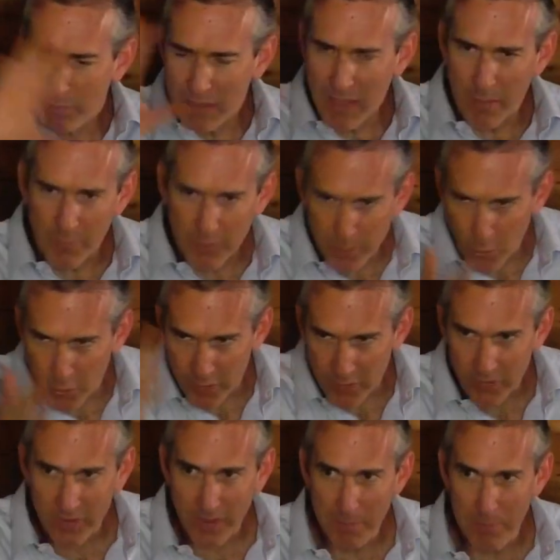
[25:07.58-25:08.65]
becomes more
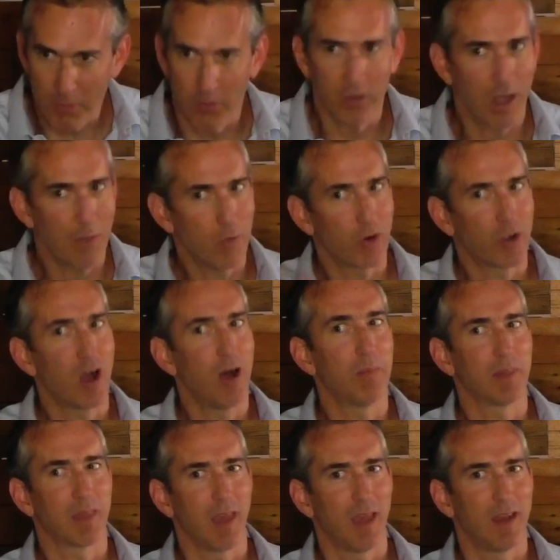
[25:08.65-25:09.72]
simple, not more
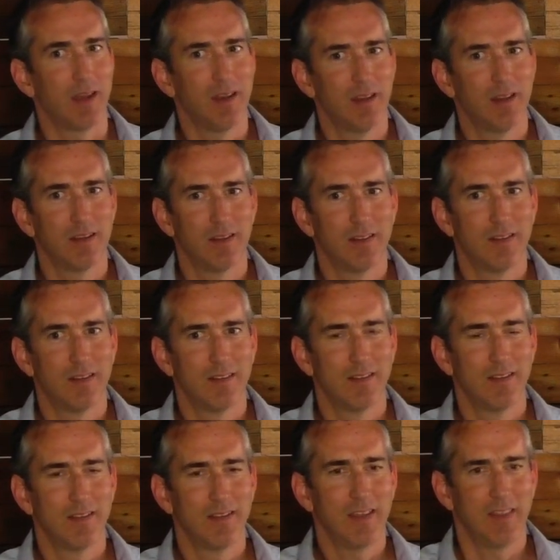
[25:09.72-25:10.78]
complicated
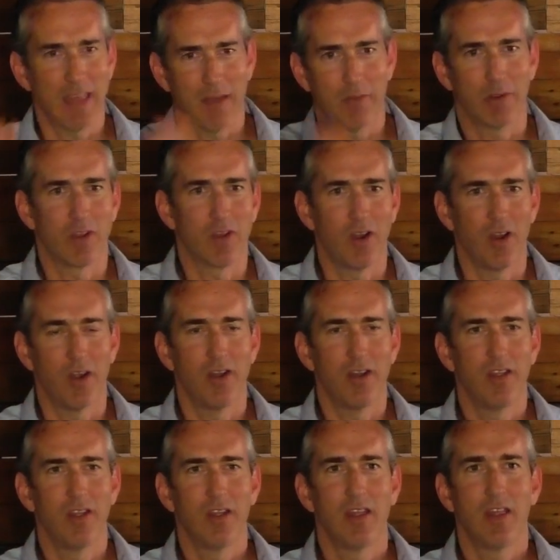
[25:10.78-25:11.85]
in that regard,
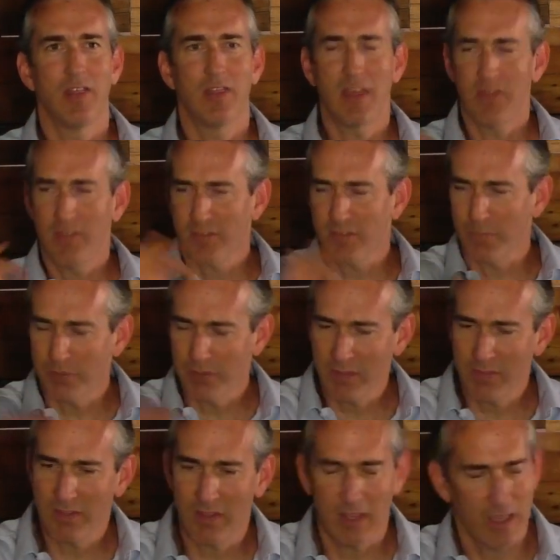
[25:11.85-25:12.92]
then the
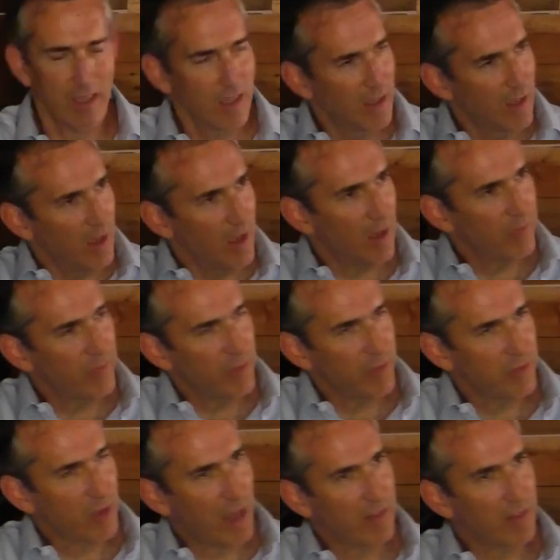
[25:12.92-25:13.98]
simplicity of the
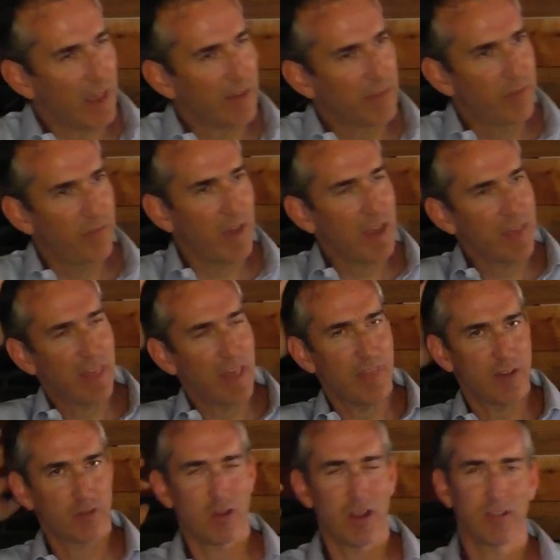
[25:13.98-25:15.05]
childlike faith and
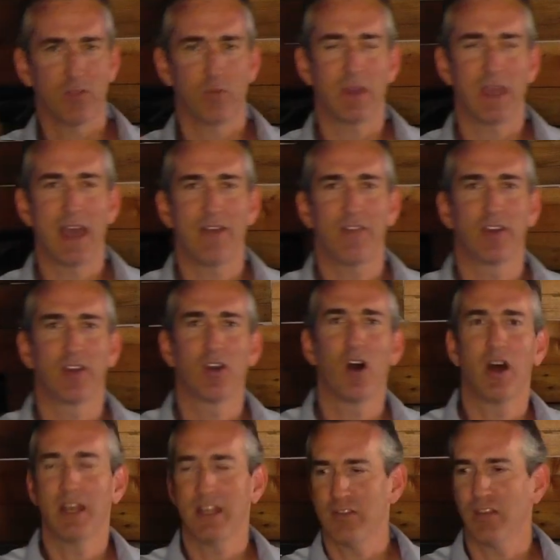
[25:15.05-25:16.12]
the trust we have in
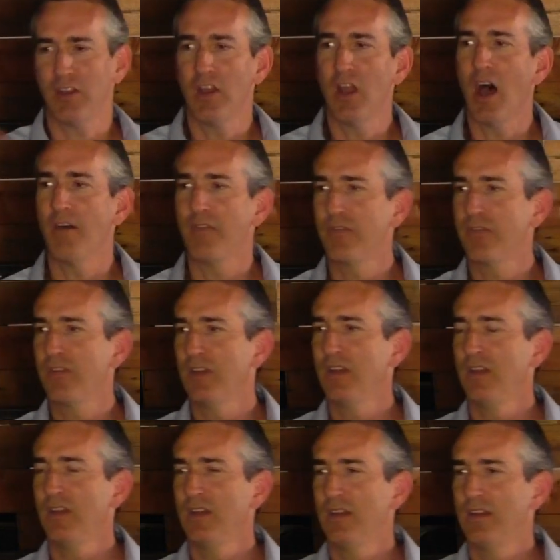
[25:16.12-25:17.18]
God is enough
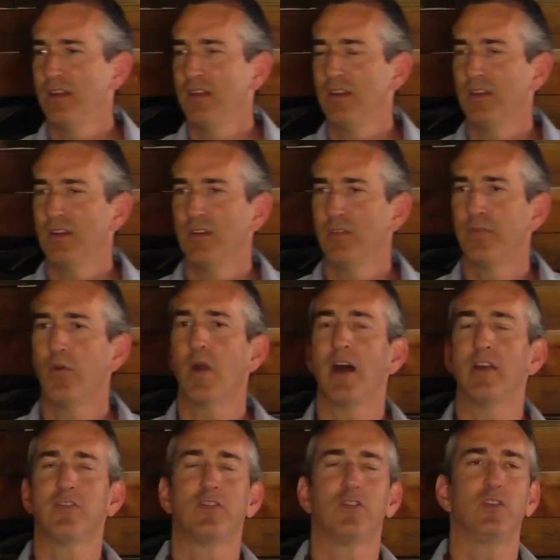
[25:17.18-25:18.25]
for
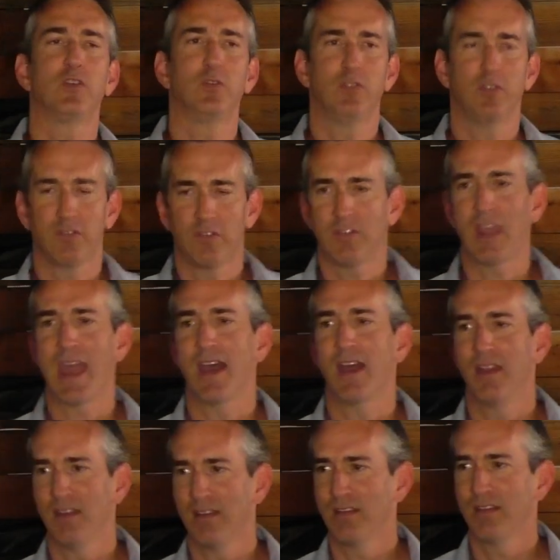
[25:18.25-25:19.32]
us to just
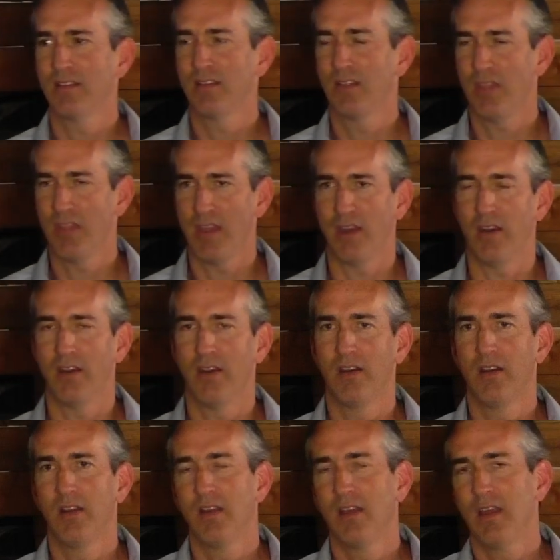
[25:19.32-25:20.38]
stand there.
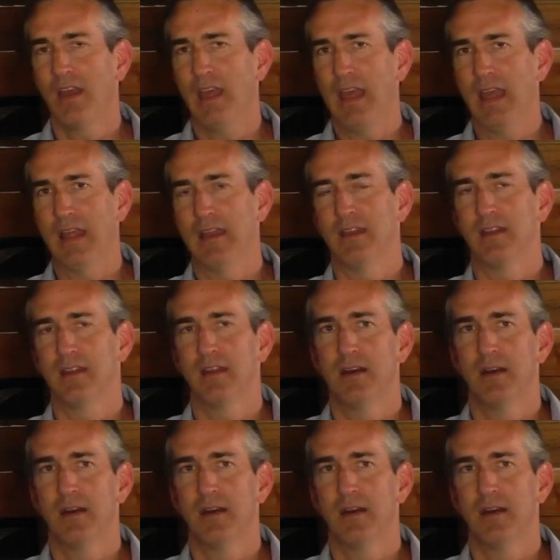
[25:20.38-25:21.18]
And